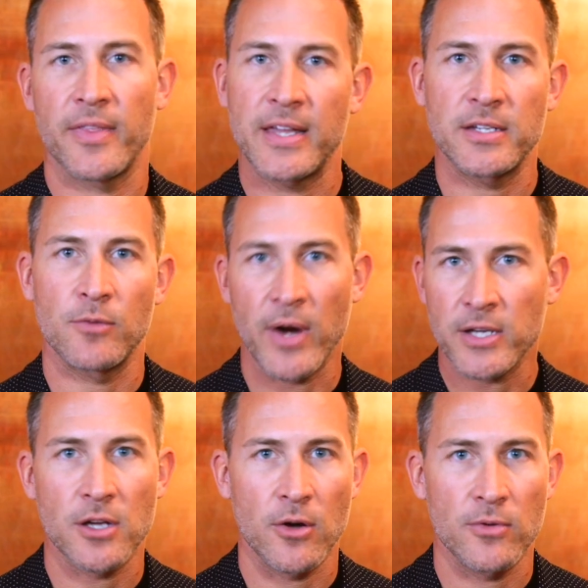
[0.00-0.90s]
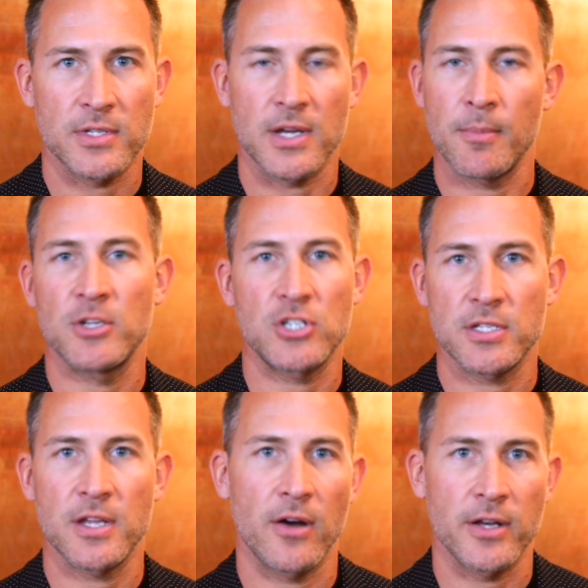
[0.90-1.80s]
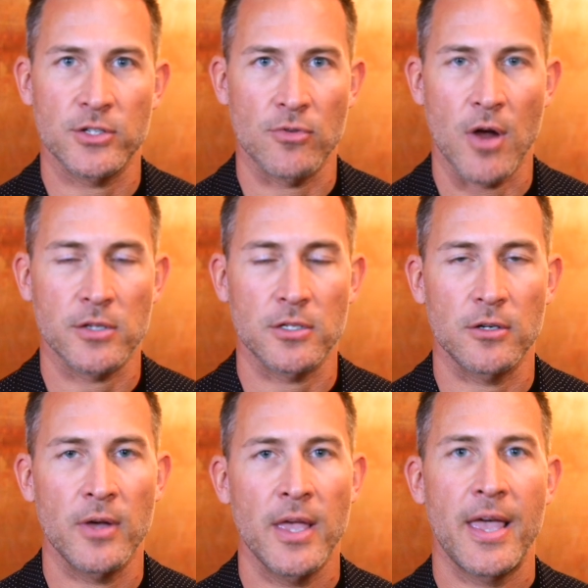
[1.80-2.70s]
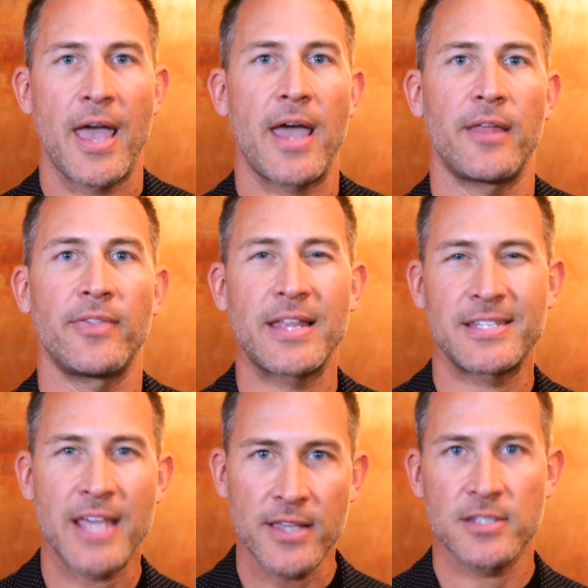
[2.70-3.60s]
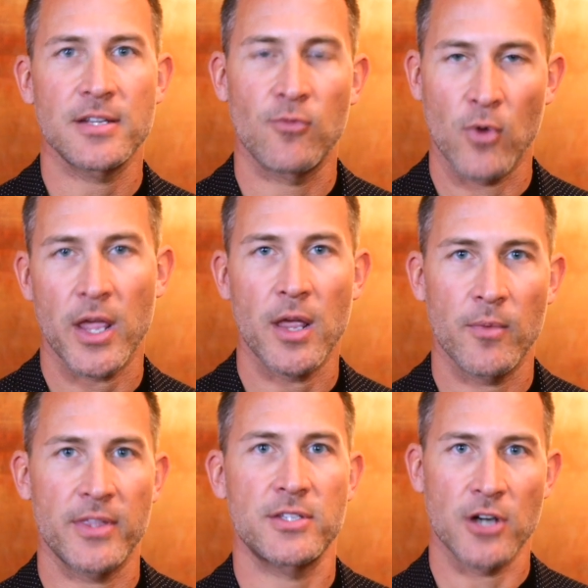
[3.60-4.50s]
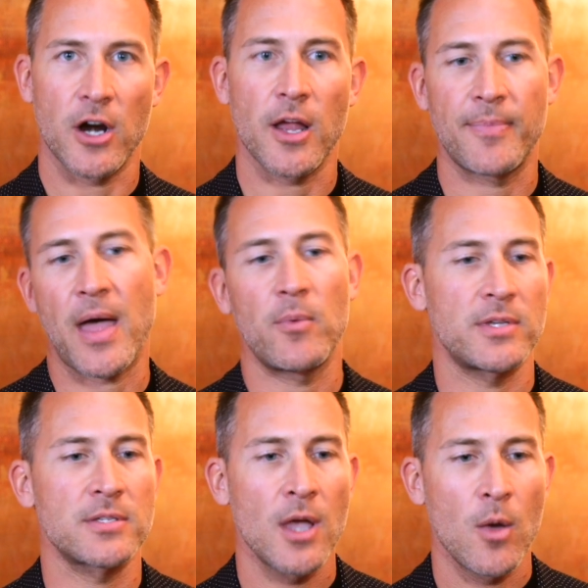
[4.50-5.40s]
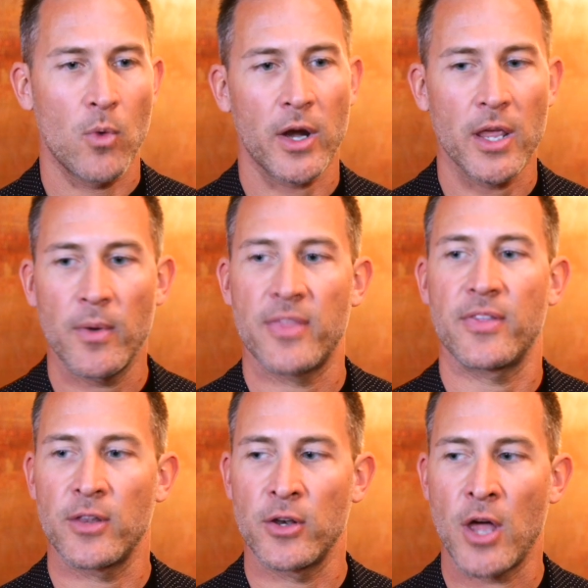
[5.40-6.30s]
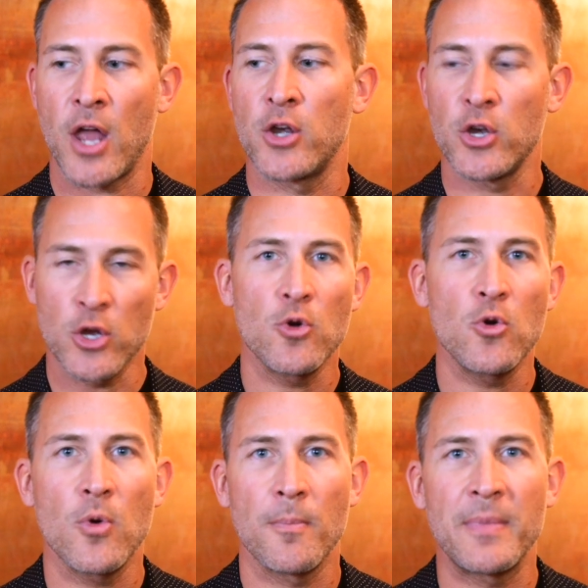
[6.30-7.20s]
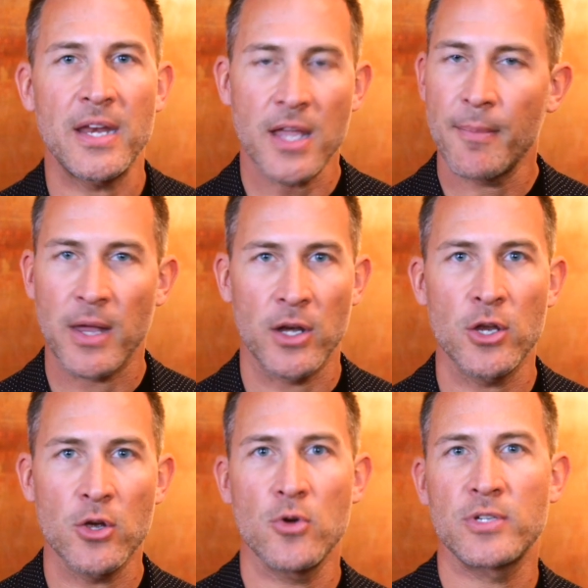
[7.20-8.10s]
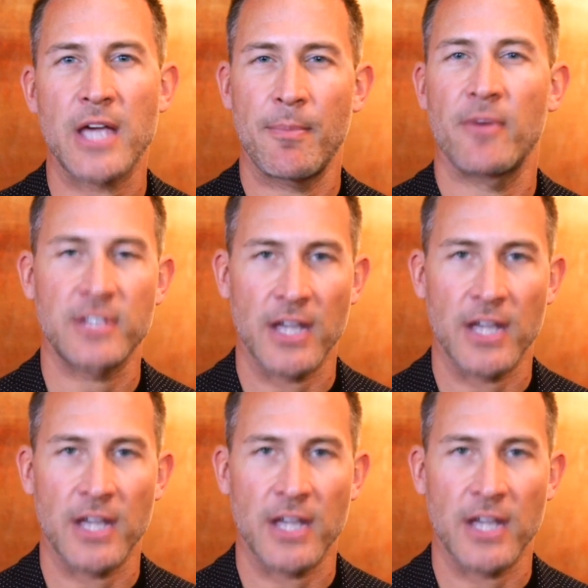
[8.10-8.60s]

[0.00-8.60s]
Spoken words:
and they did ringtones and images here in Toronto. And that taste of working with a startup that was working with a new medium, a new type of